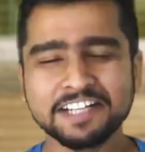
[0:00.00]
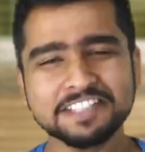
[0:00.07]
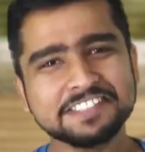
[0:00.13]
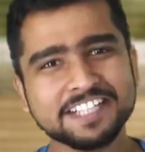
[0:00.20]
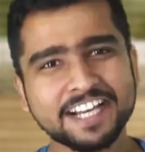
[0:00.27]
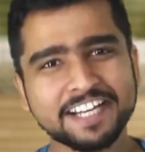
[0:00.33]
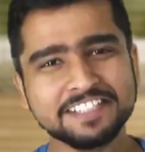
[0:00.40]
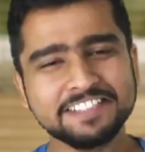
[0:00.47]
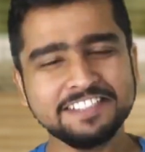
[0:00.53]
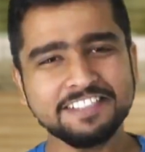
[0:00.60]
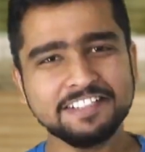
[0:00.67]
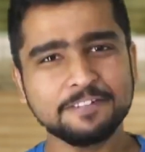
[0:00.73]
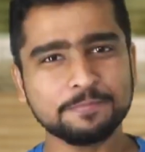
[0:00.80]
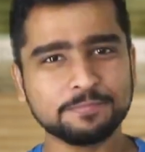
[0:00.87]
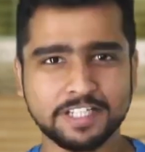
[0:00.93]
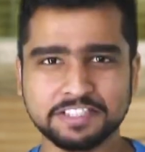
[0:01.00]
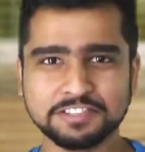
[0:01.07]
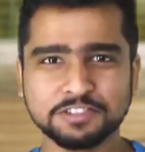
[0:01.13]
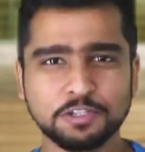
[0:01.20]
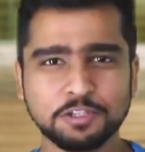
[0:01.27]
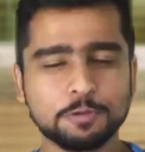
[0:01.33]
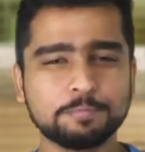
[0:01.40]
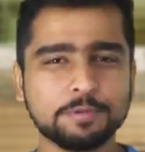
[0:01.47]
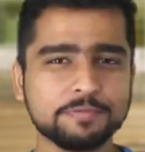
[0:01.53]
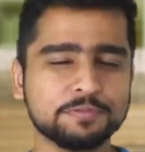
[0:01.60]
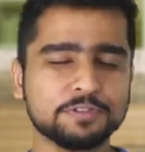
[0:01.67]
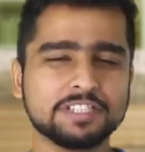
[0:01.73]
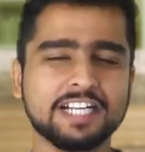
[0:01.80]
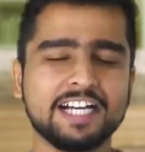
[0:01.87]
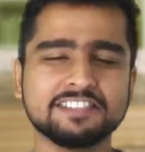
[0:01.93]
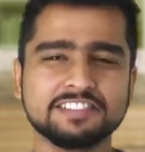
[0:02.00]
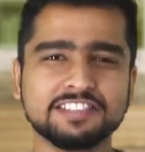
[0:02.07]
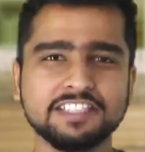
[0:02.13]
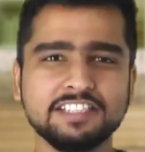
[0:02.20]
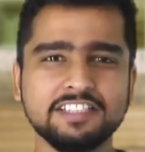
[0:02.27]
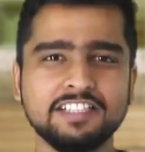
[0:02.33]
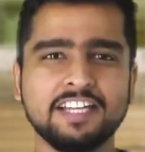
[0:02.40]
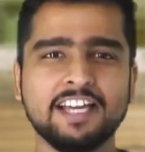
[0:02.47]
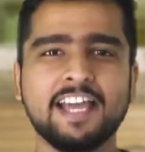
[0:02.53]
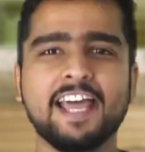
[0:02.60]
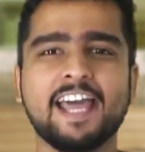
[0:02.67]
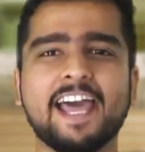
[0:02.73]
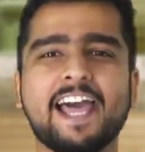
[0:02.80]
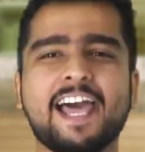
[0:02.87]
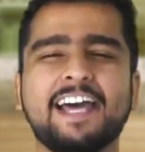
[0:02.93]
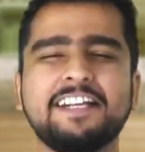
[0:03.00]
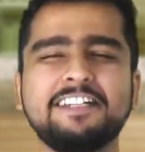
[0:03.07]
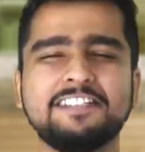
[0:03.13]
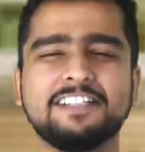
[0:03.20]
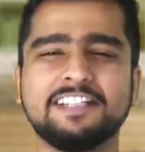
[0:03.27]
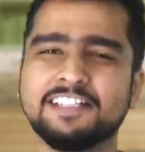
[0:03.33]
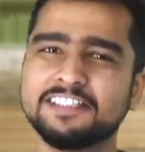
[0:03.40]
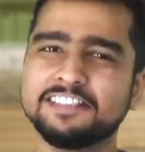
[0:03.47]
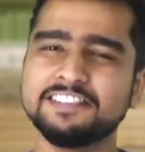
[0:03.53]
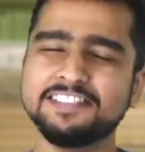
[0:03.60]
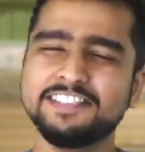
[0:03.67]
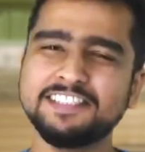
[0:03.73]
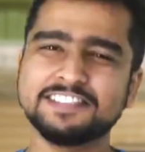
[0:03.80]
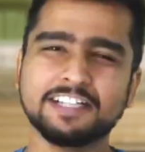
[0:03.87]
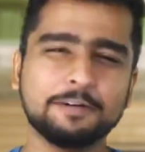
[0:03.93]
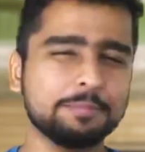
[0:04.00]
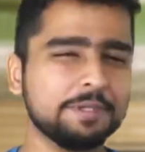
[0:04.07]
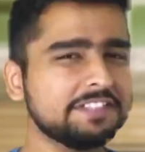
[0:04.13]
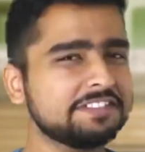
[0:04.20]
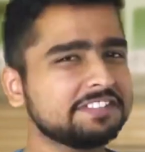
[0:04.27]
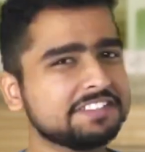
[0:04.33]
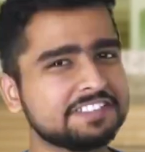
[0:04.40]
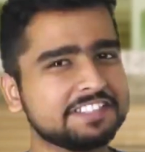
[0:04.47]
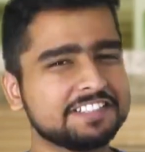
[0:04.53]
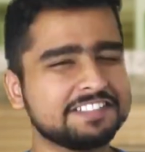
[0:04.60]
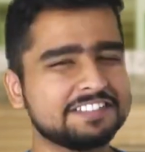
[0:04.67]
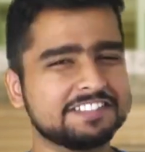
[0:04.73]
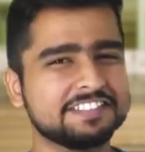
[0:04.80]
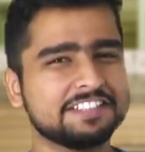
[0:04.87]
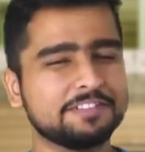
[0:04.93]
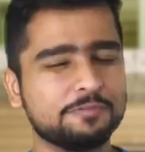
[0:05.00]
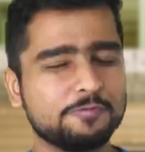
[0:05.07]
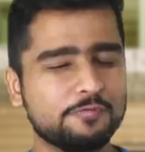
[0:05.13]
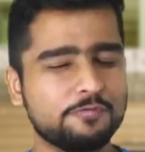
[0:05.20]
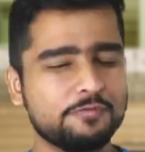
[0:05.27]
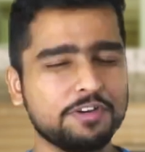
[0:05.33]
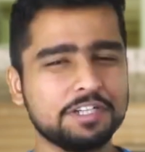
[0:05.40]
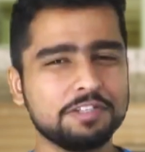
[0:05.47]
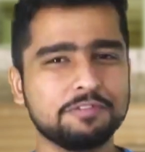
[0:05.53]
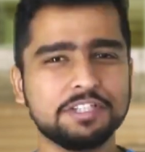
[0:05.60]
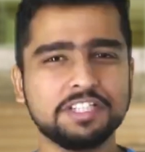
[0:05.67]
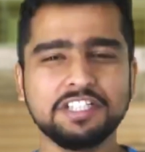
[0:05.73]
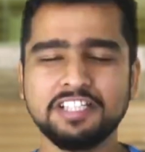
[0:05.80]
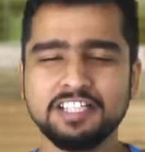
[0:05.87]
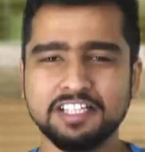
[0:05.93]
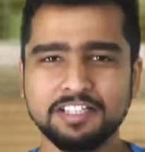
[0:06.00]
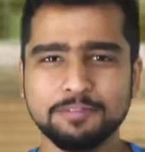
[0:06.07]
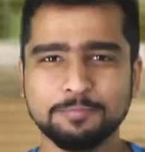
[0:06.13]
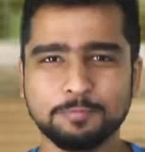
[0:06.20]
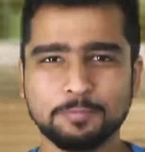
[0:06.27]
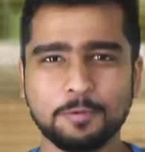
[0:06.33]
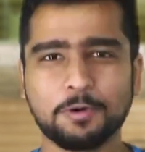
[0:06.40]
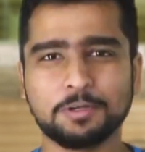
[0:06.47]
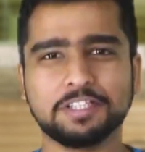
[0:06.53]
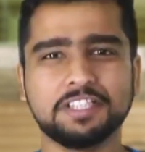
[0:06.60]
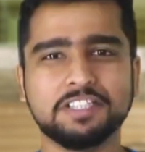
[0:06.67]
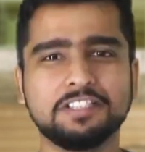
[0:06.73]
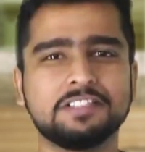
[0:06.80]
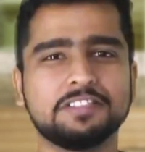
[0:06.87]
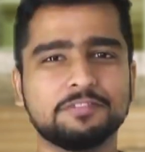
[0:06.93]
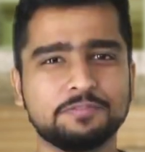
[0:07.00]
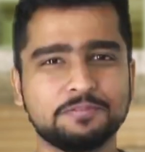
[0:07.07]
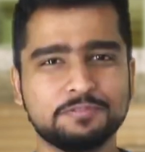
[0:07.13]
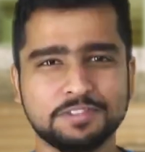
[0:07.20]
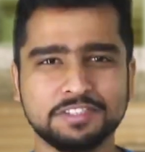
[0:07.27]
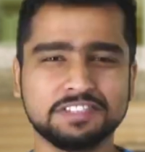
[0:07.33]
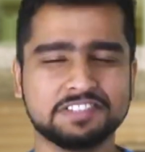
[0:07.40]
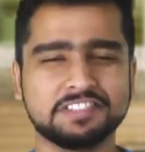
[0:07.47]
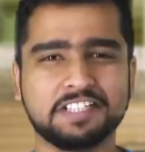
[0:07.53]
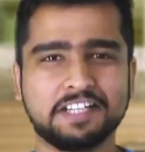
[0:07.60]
channel, that is Goprep for Class 10, and learn these amazing things very morning first thing.